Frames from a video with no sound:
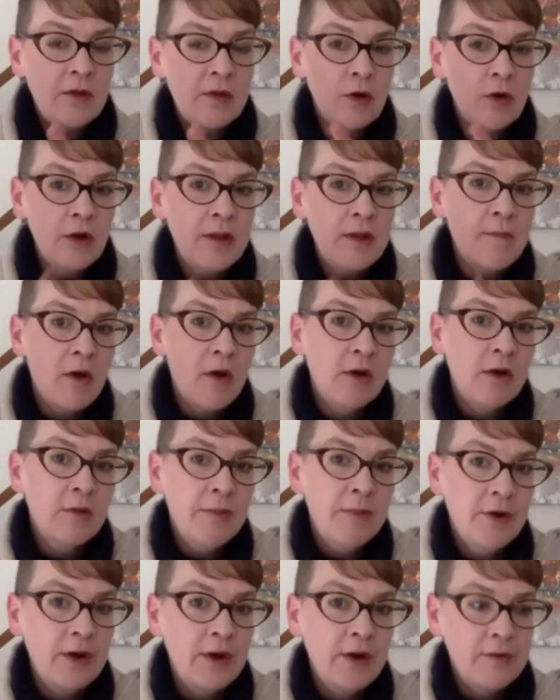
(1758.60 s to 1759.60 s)
The early
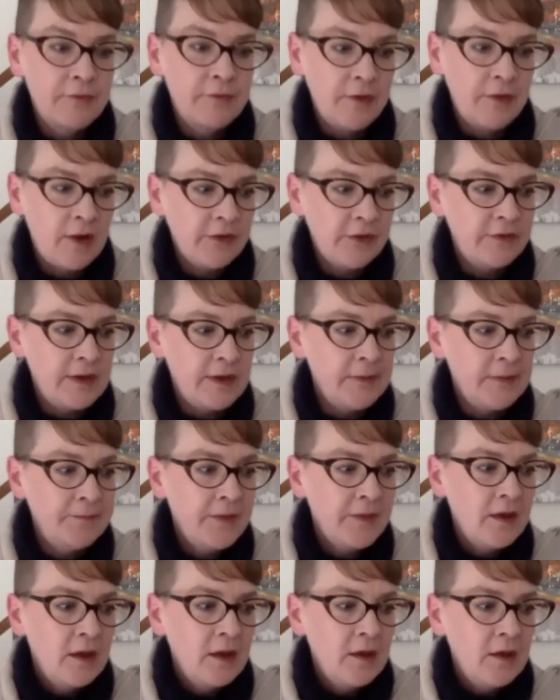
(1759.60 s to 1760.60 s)
modern period in
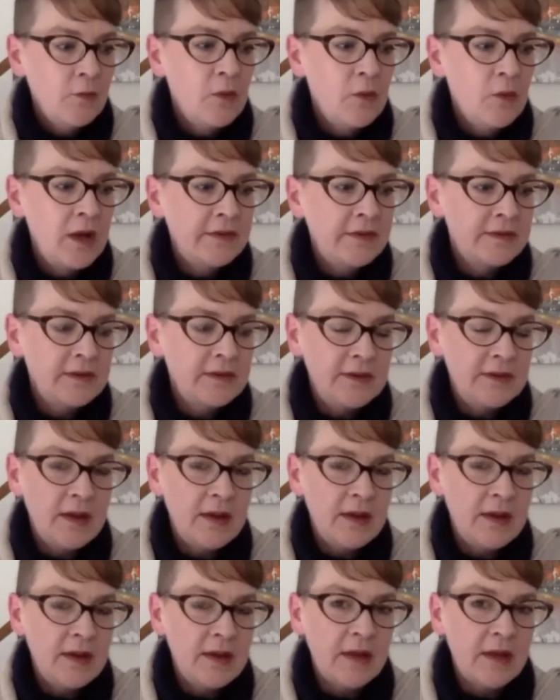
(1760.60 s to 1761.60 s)
philosophy was
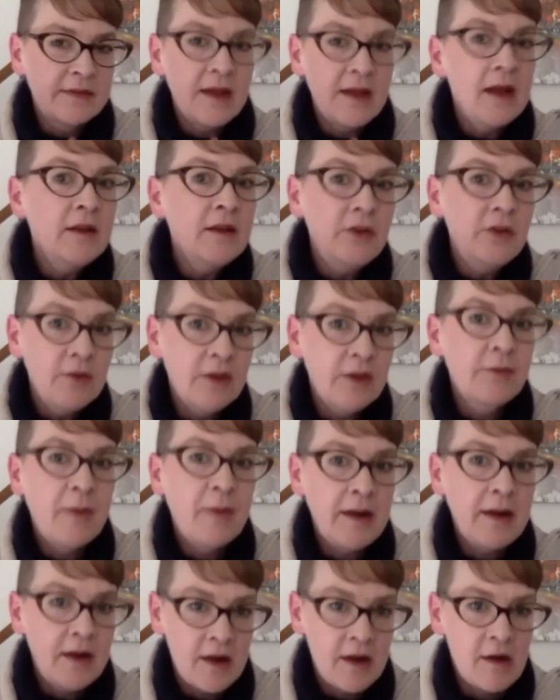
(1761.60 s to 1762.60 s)
assigned to us by
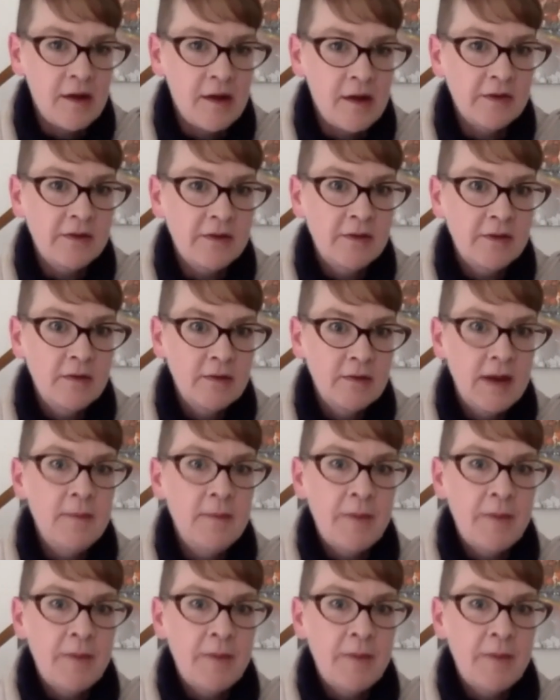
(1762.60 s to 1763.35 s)
Kant, right?